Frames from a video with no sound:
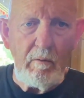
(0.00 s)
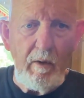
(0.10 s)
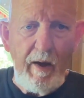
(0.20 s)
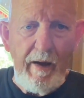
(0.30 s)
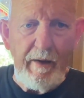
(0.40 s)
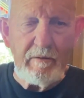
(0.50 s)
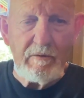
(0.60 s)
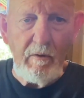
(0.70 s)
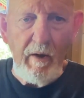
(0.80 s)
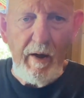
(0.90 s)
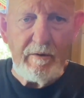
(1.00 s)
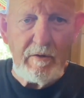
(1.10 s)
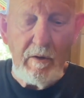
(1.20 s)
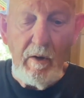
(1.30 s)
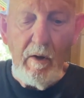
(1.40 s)
axe or
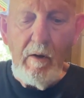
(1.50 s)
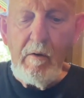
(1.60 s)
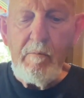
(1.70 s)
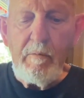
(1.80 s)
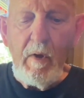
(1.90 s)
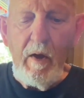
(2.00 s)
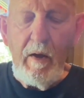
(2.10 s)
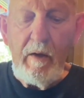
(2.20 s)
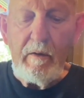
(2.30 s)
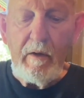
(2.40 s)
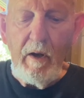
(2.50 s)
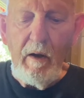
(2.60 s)
hatchet, and